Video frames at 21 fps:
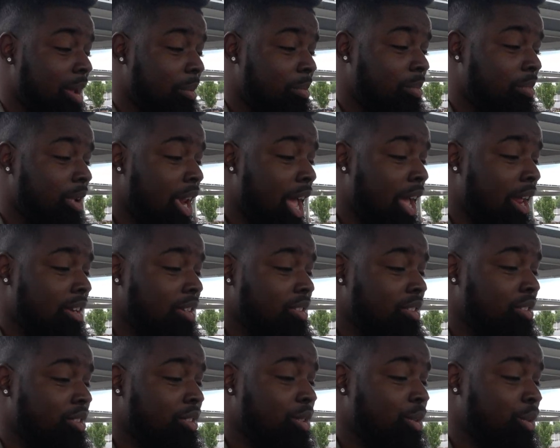I'm not
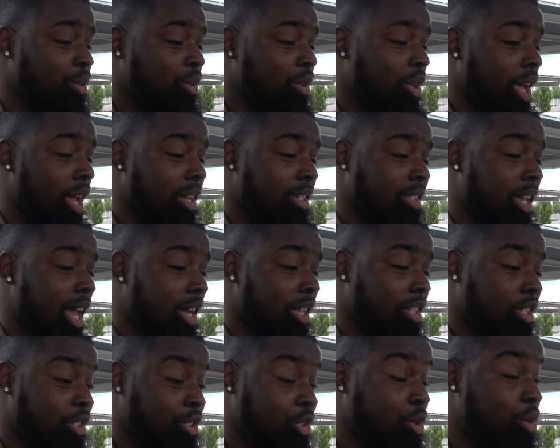too
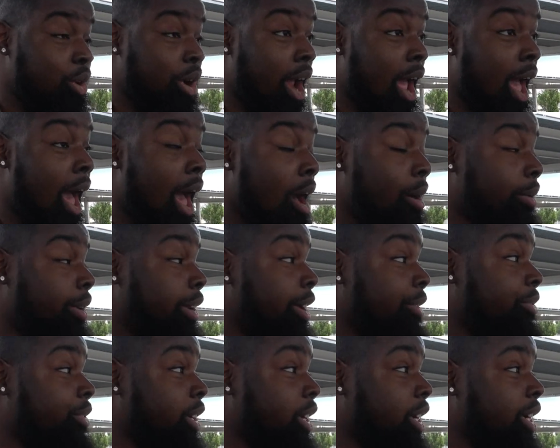exactly sure how
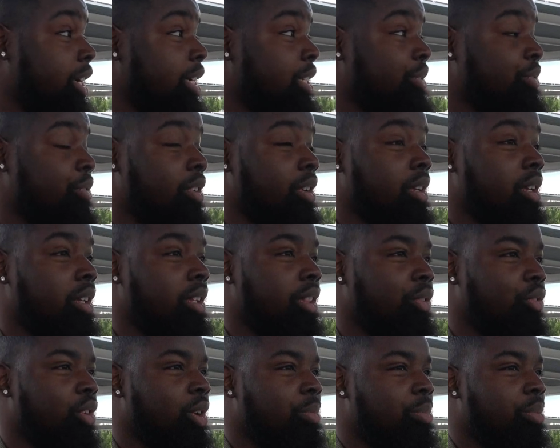different it is from the
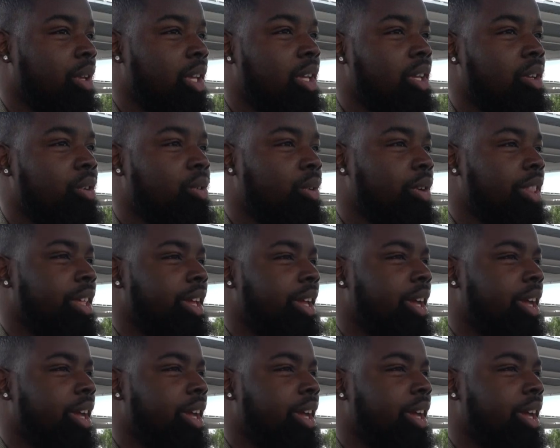3P or